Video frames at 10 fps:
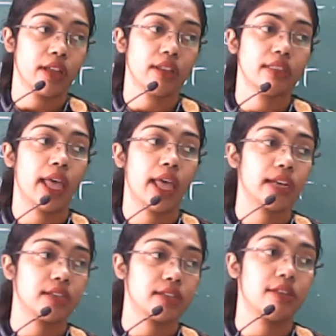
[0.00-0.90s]
that
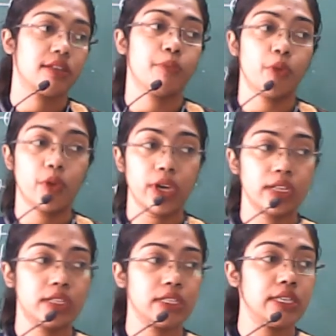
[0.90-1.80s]
the poet
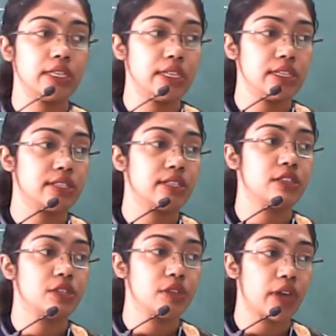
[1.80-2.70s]
is
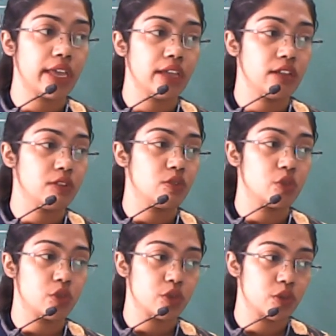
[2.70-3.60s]
trying to
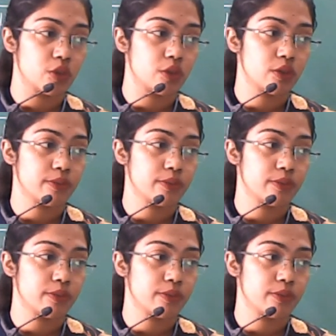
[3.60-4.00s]
show